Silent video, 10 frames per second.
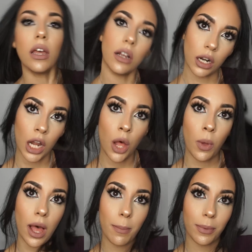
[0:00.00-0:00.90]
glow
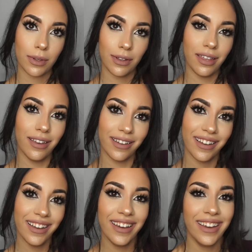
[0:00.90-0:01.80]
up.
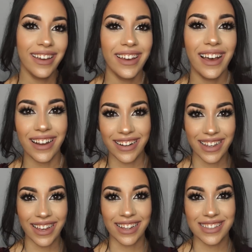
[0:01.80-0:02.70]

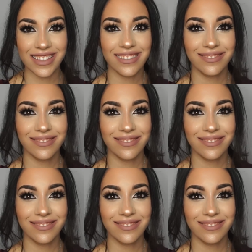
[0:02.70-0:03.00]
Alright, guys.